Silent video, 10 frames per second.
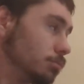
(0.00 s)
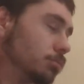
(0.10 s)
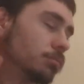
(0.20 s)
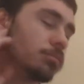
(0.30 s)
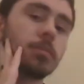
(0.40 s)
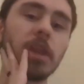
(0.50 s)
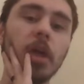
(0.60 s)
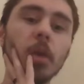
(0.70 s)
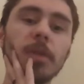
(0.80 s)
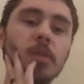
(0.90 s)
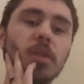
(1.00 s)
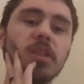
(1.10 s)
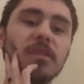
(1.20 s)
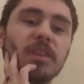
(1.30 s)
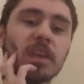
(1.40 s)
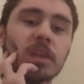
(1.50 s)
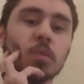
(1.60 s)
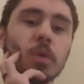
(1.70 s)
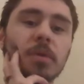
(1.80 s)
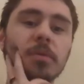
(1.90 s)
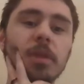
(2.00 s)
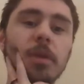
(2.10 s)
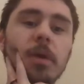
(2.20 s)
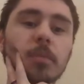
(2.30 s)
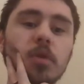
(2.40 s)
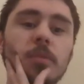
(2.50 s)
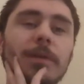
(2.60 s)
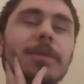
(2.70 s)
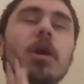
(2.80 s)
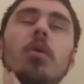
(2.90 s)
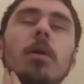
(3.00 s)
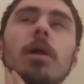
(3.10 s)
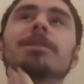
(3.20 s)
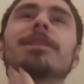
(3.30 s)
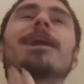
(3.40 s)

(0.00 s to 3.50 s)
And I thought it was Android 17 they were up to, but no, that's